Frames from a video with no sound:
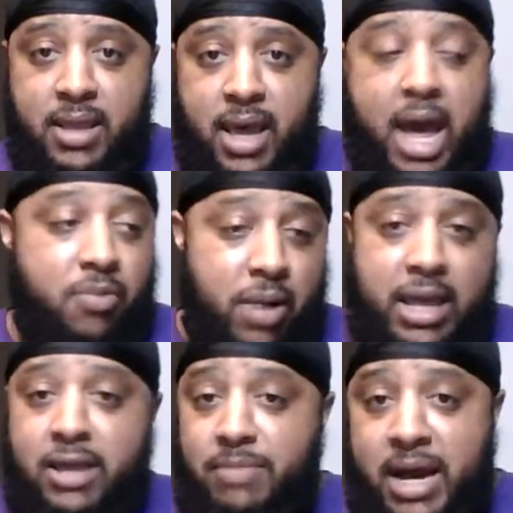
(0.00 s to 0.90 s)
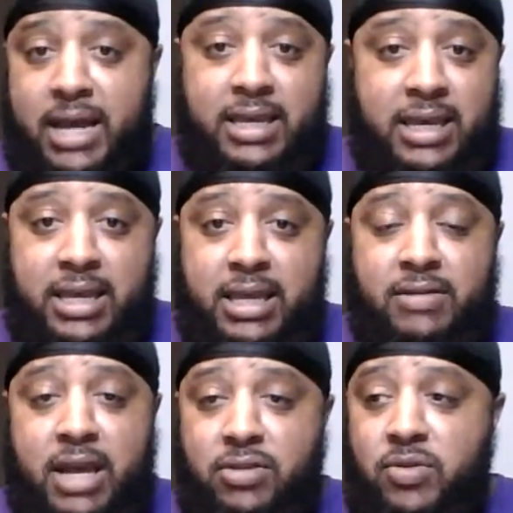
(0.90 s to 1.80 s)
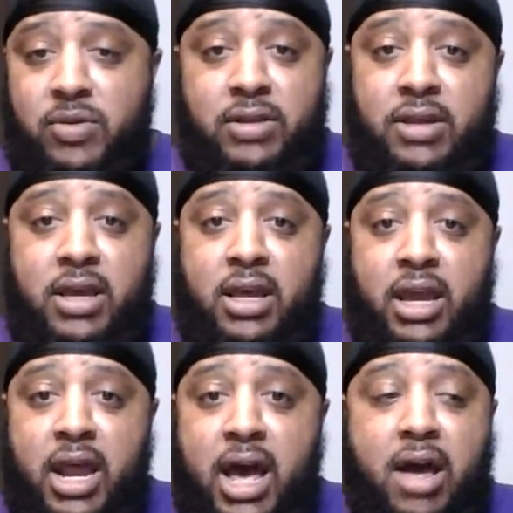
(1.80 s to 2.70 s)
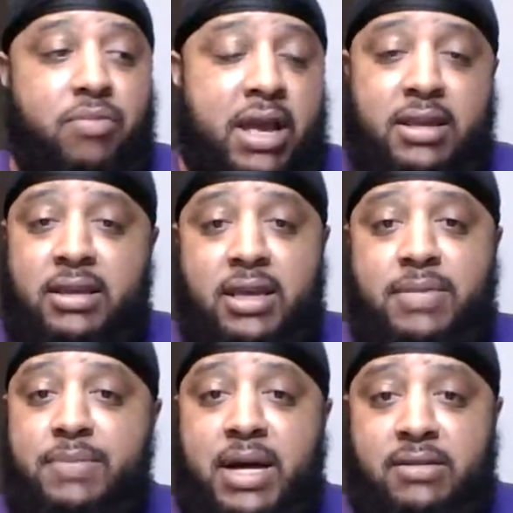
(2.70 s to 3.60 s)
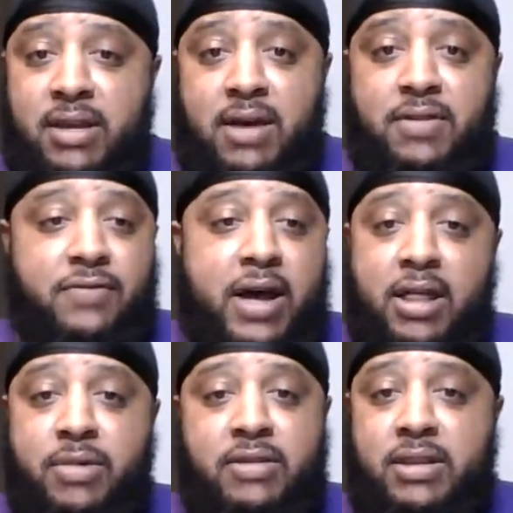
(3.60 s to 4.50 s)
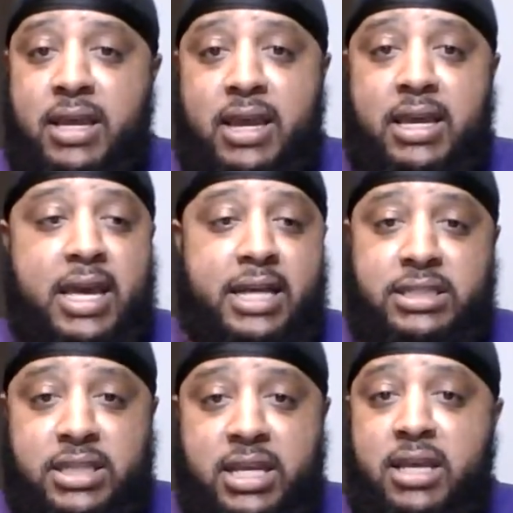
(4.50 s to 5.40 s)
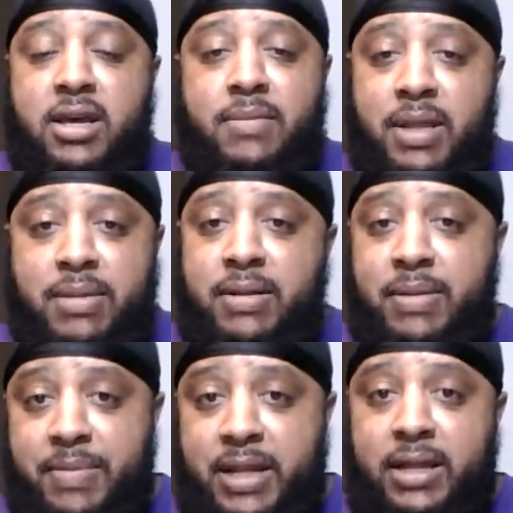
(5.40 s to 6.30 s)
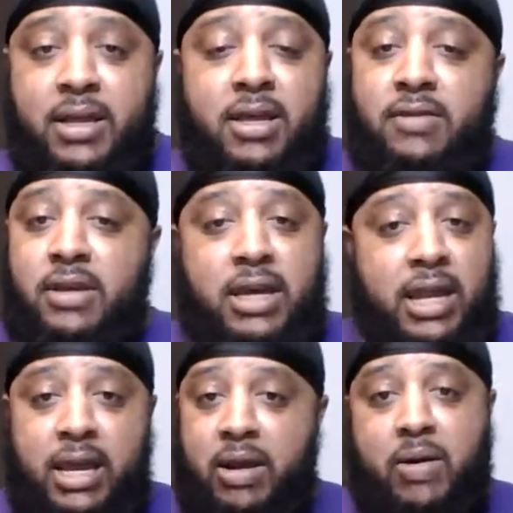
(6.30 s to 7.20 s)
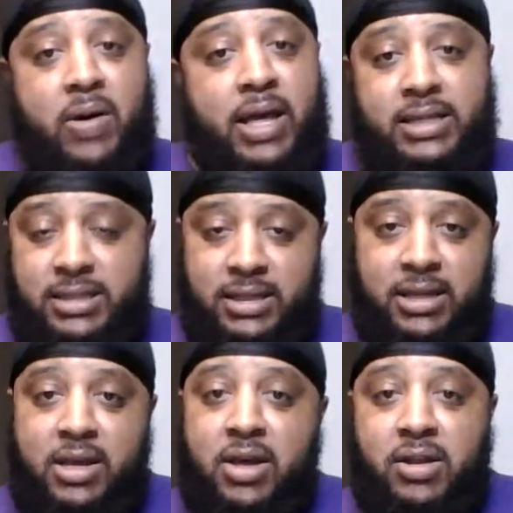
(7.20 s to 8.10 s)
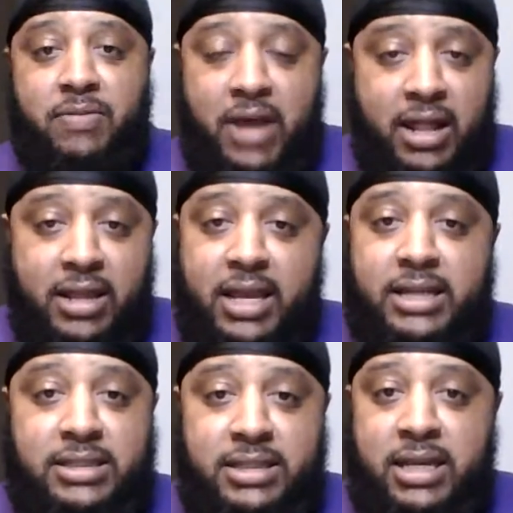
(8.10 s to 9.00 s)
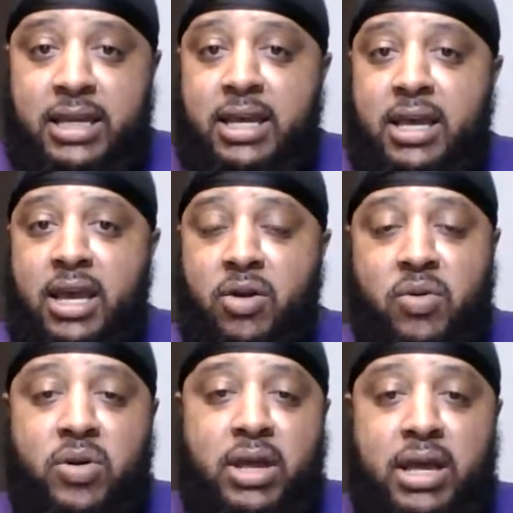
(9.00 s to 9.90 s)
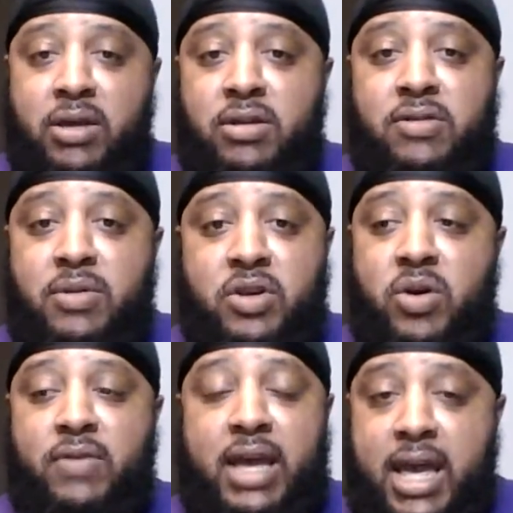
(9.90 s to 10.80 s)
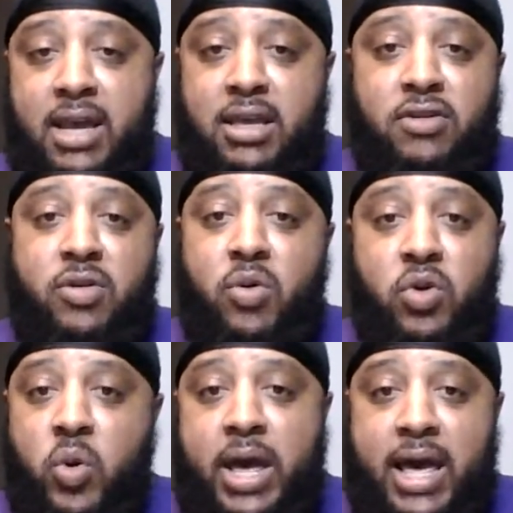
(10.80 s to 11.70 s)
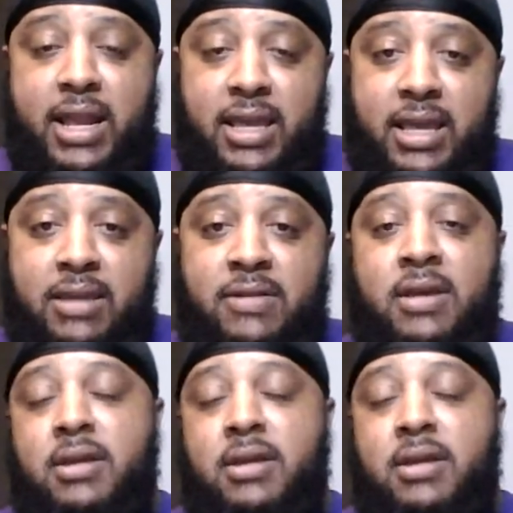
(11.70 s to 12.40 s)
I raised my kids. I do this. And I raised these kids by myself. The father wasn't dead. He ain't shit. Blah, blah, blah, blah. So you gotta hear all that shit. And the father ain't shit. And who the hell you tell? You don't even have kids. You don't know how it is.